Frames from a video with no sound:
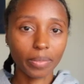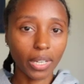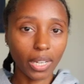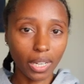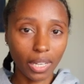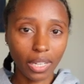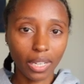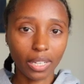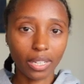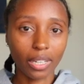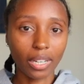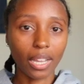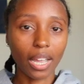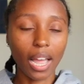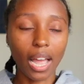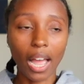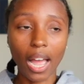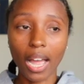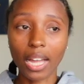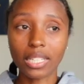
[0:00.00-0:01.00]
and
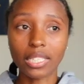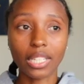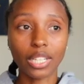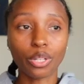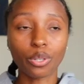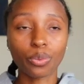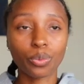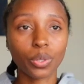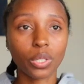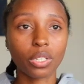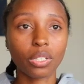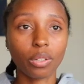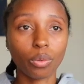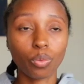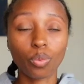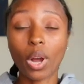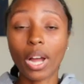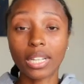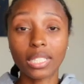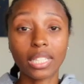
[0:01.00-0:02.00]
I
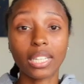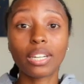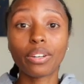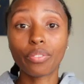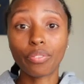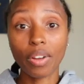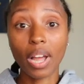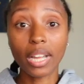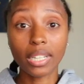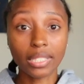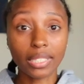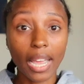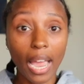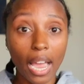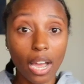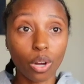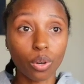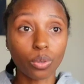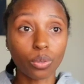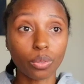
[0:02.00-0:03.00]
didn't find
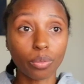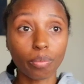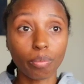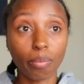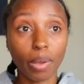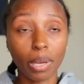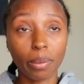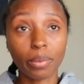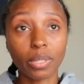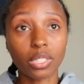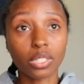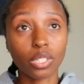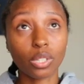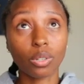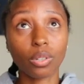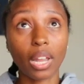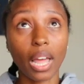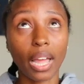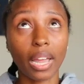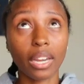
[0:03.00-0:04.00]
out maybe
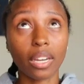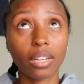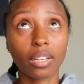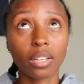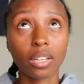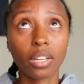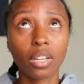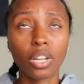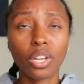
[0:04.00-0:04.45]
until like